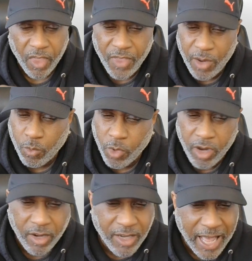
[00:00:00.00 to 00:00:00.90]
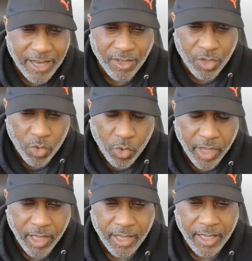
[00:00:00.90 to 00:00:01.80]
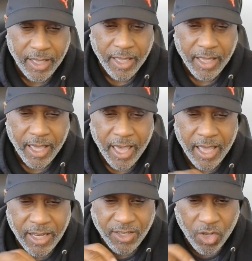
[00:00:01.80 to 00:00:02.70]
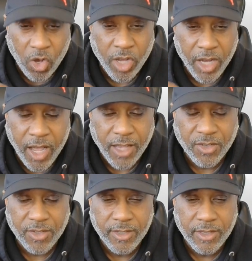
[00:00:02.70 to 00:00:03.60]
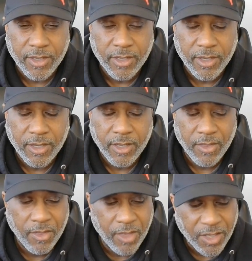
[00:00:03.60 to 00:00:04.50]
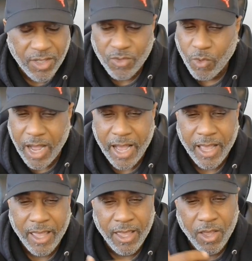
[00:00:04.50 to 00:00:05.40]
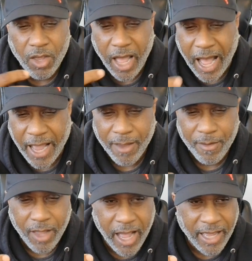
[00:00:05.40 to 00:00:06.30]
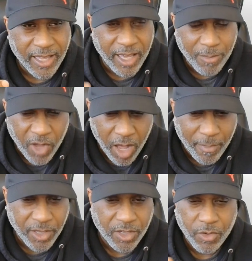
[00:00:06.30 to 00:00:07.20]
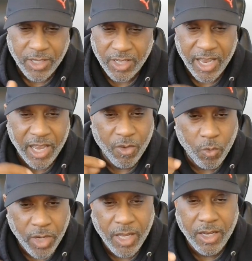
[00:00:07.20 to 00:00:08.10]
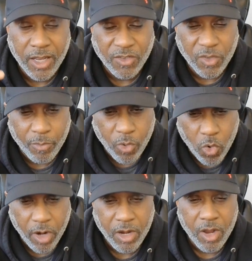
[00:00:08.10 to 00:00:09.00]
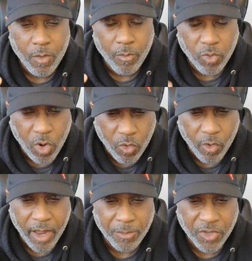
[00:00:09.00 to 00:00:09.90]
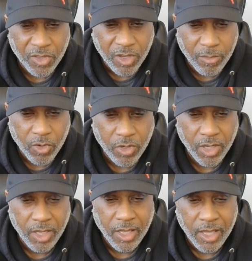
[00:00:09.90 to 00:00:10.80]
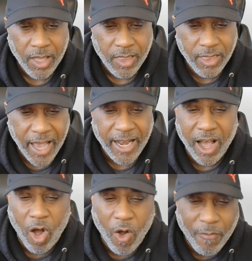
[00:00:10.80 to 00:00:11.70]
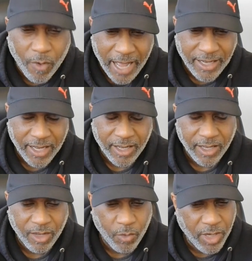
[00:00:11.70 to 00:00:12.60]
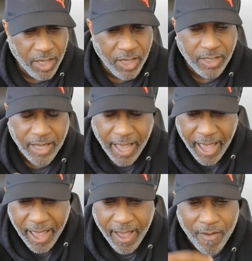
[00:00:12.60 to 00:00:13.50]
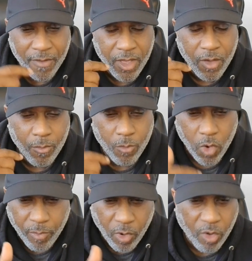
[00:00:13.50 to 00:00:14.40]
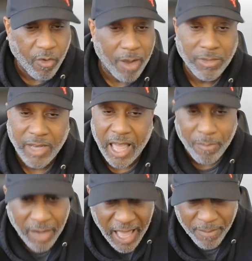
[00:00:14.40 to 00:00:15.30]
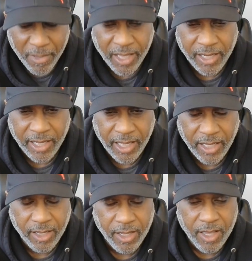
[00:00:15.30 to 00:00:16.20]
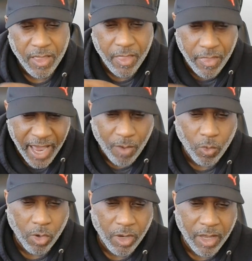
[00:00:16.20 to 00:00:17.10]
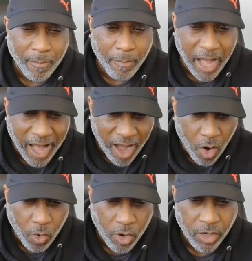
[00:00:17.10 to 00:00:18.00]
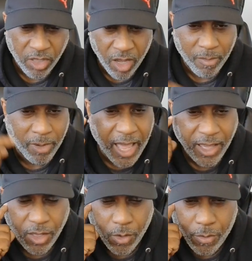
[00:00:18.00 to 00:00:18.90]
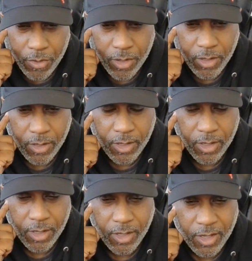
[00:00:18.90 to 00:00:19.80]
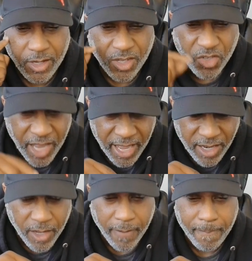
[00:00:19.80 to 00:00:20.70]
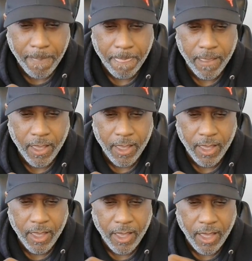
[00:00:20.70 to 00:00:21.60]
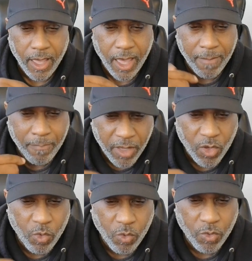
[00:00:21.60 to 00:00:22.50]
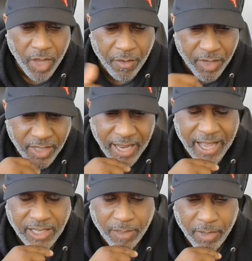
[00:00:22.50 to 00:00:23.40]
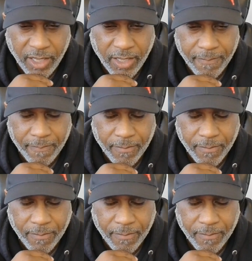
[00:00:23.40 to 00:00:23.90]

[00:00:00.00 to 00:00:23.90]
that we are not doing, and it's on us. This is why I, I keep coming to you and saying we need to support programs in the community that offer identity. We need to have more programs like Black Men Lead that will empower young black youth to stand up and be who they were designed to be.